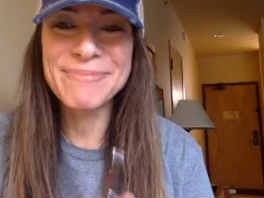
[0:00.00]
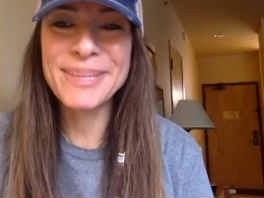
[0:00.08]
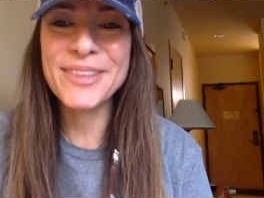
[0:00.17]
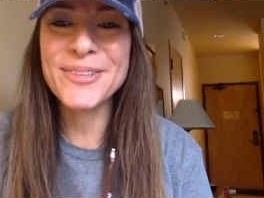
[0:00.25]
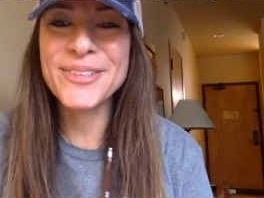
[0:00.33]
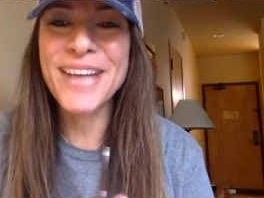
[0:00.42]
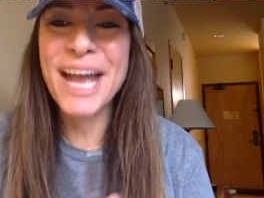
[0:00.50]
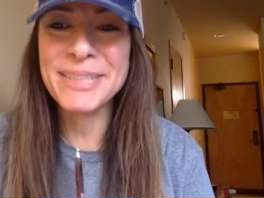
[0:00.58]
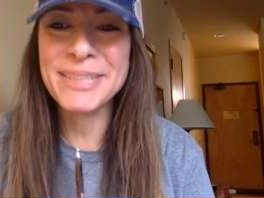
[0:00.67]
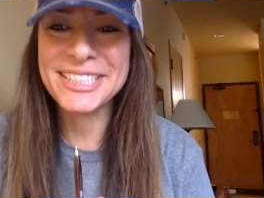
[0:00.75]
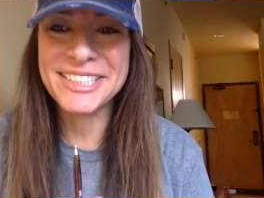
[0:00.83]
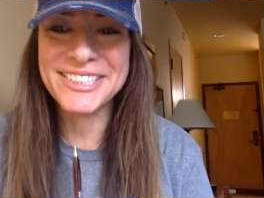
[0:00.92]
but those are
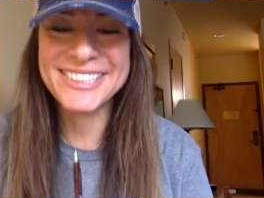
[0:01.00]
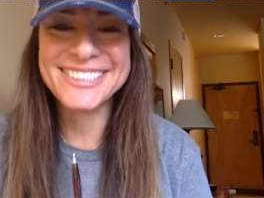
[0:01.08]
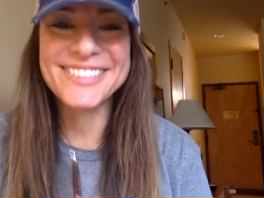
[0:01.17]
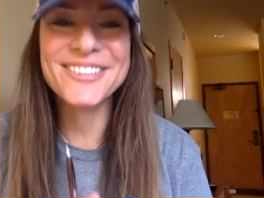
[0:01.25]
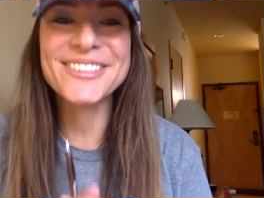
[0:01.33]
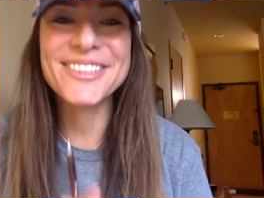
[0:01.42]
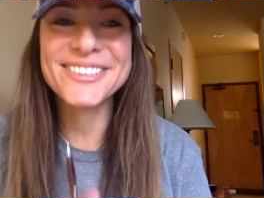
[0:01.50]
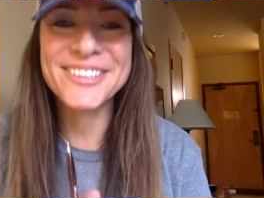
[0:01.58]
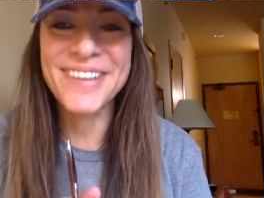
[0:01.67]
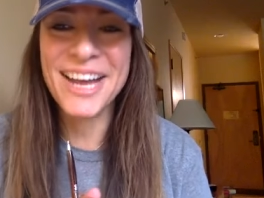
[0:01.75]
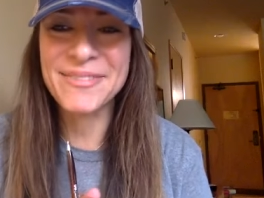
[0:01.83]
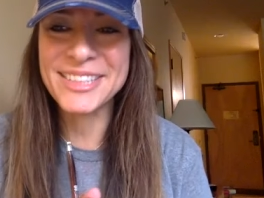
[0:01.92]
happy tears. Those are
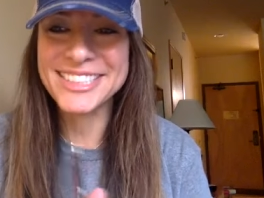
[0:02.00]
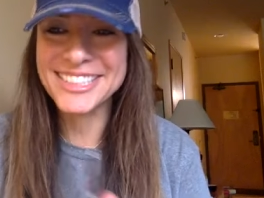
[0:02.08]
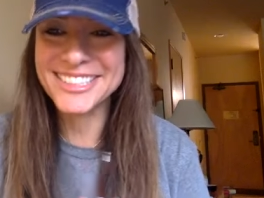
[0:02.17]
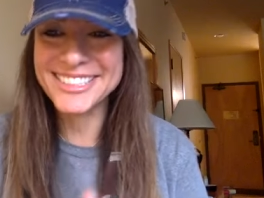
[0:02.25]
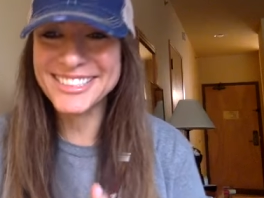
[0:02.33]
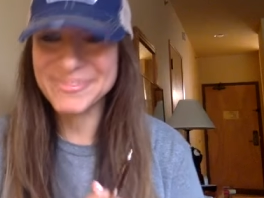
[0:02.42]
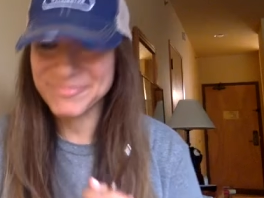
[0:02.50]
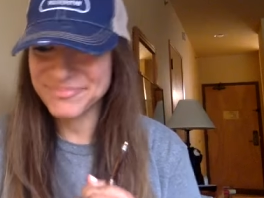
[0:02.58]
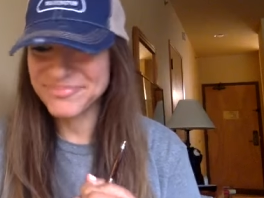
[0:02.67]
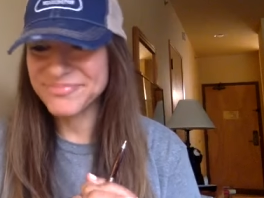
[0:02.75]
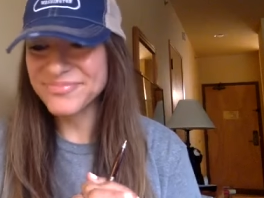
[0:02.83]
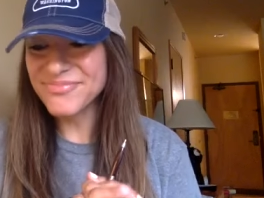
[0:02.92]
so happy tears.
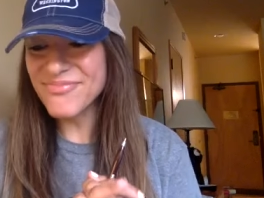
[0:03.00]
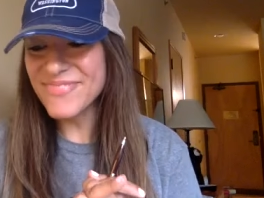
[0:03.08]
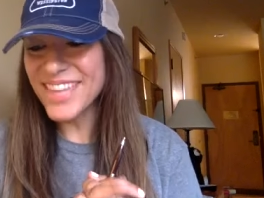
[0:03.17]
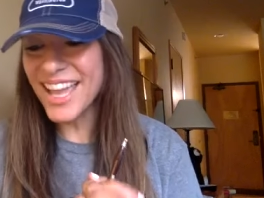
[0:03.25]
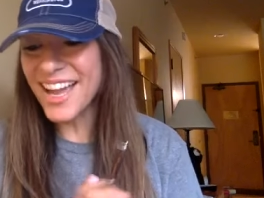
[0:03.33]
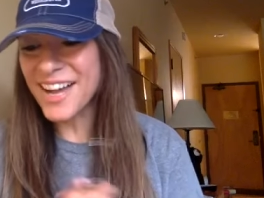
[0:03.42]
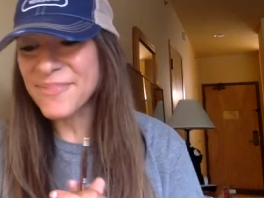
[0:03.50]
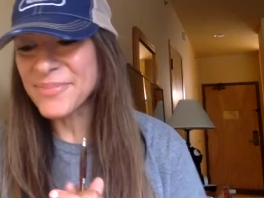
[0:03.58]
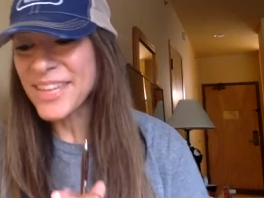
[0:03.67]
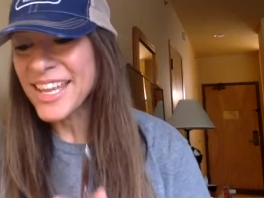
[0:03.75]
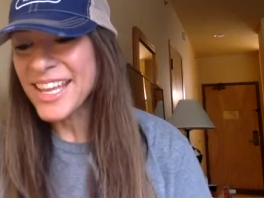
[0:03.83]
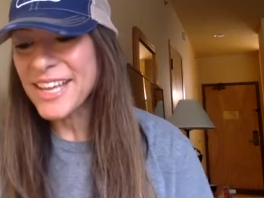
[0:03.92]
Um,
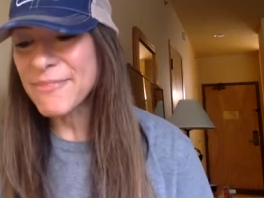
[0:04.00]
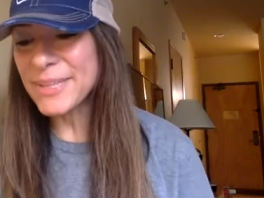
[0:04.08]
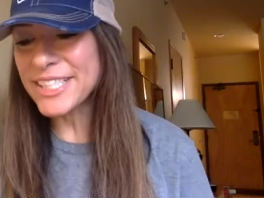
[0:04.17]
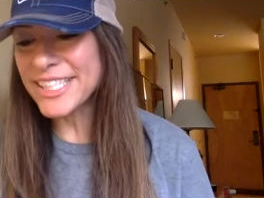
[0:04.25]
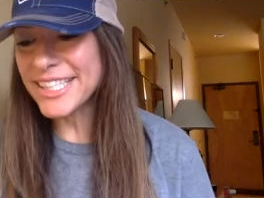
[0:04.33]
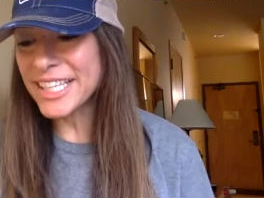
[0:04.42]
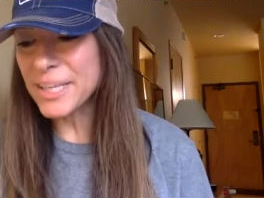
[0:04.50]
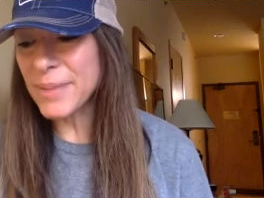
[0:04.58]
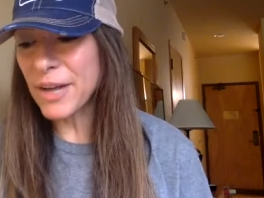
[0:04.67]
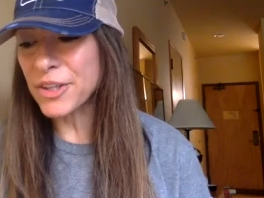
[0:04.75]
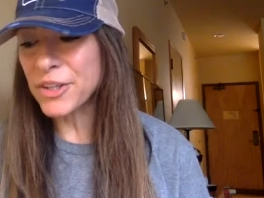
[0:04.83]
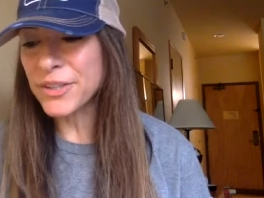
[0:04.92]
but just think
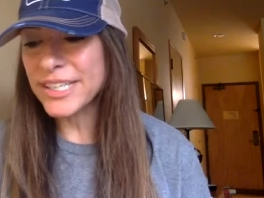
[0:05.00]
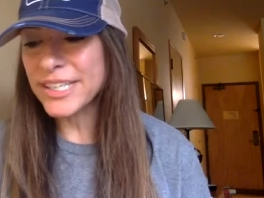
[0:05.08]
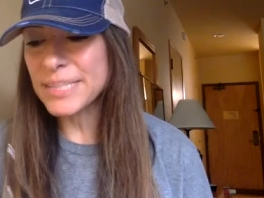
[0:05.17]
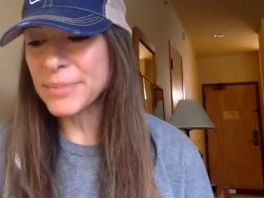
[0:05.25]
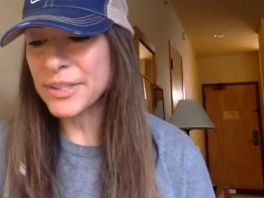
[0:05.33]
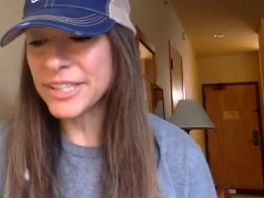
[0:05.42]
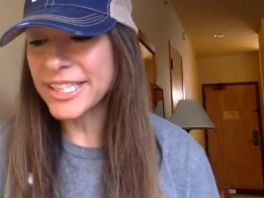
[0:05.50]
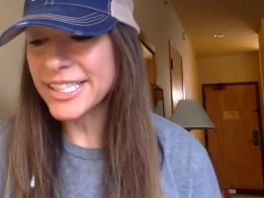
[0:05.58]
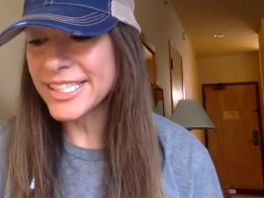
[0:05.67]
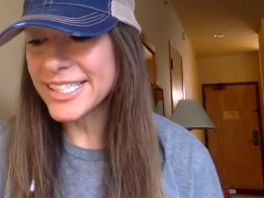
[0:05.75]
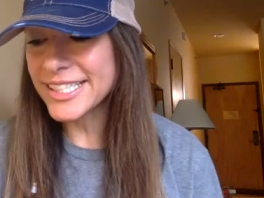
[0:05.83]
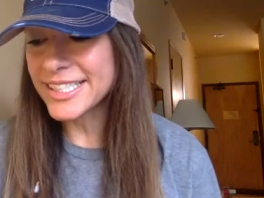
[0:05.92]
about your
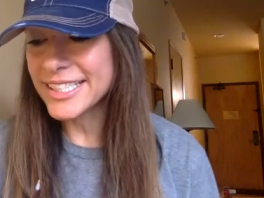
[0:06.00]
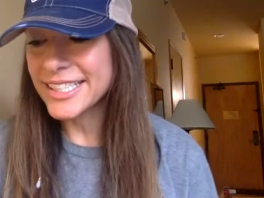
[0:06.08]
experience,